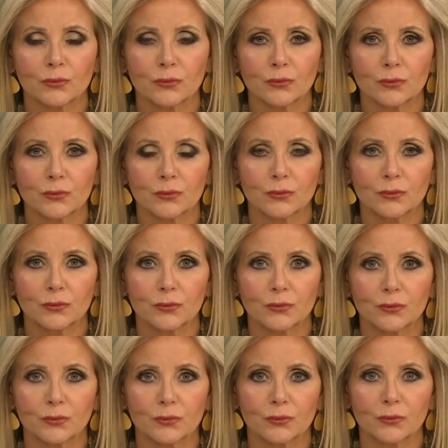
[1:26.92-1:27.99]

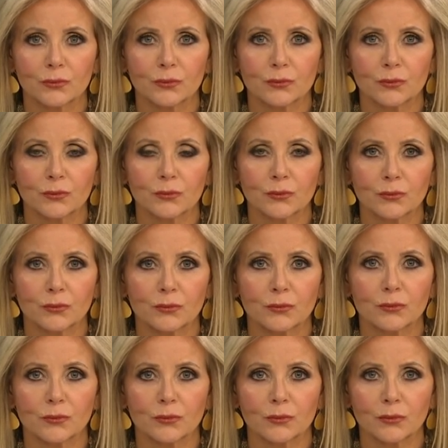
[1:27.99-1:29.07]

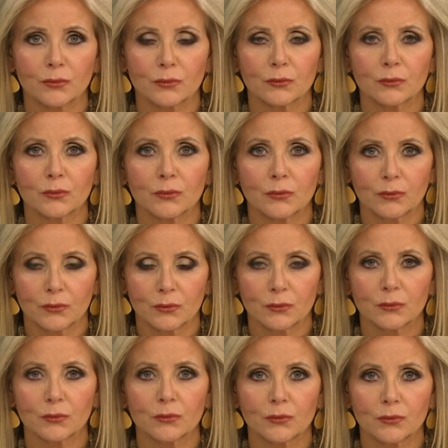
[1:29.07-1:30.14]

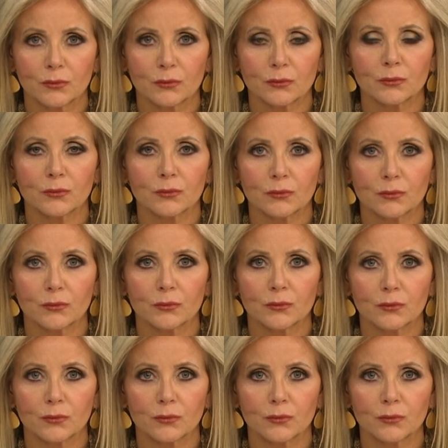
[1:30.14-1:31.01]
[no speech]